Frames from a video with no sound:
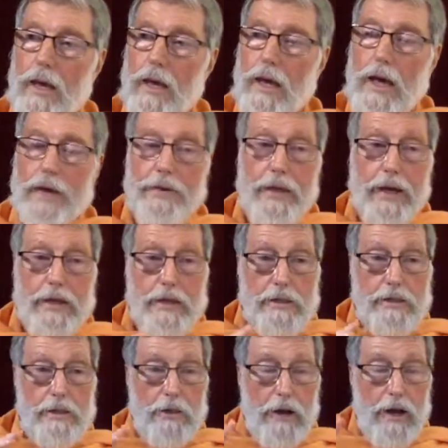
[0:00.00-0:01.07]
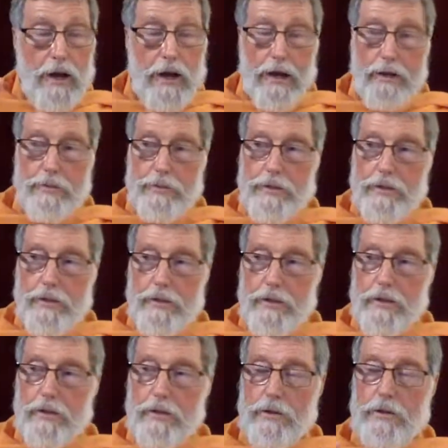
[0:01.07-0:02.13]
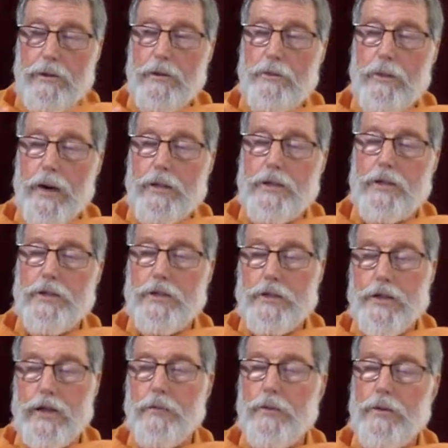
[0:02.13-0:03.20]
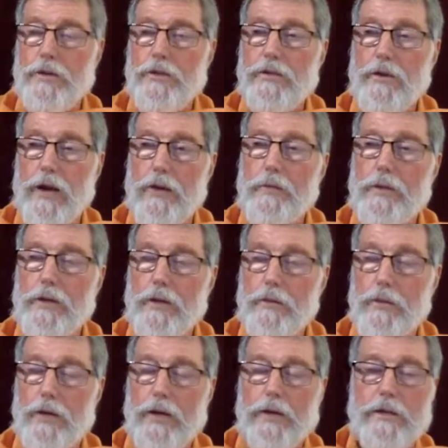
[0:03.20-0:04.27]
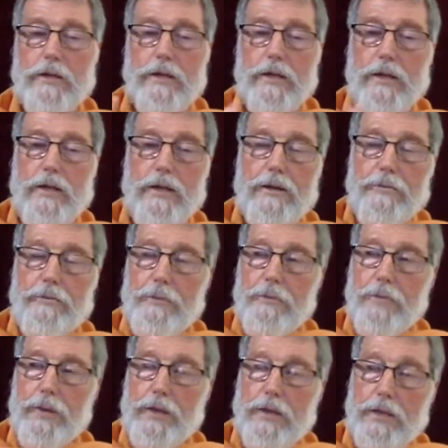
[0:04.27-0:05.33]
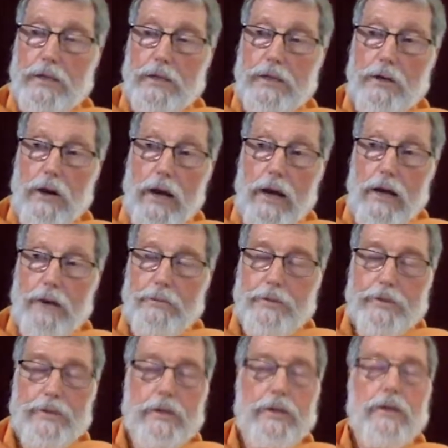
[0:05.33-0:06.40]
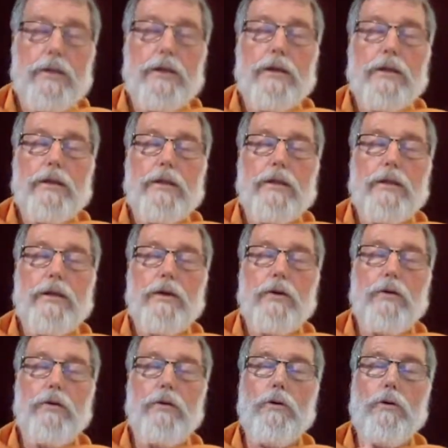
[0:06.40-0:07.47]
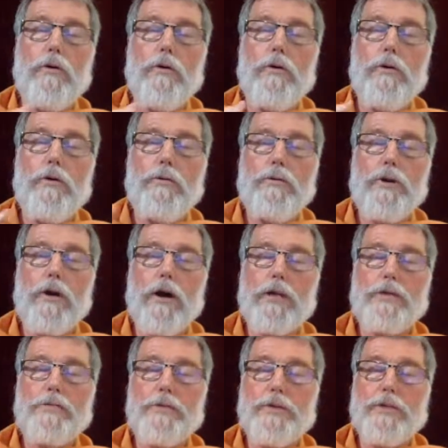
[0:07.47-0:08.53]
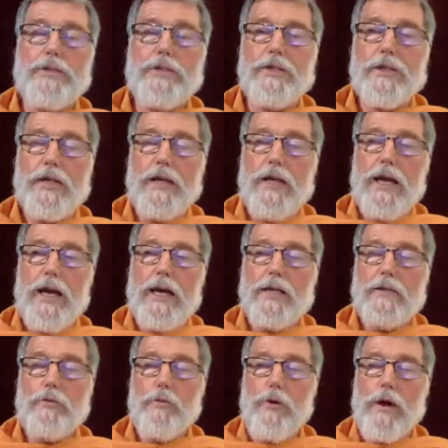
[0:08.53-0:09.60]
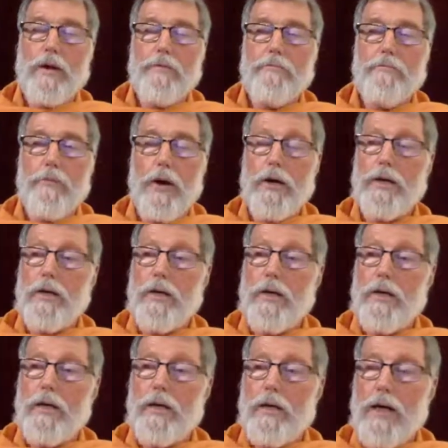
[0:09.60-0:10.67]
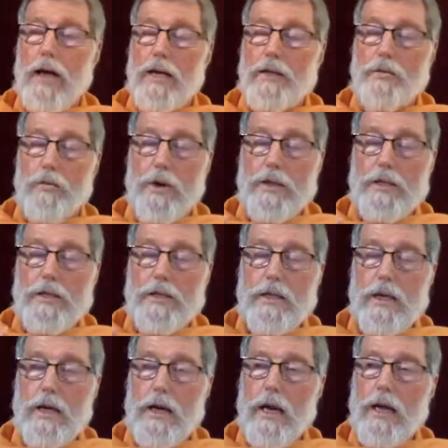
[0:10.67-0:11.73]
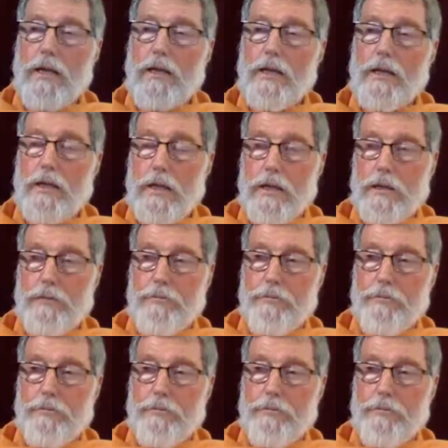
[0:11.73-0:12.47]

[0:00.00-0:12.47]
And that describes, there are two passages that would describe it in the Vedas, but it describes the whole of the cosmos as one body, as one single entity.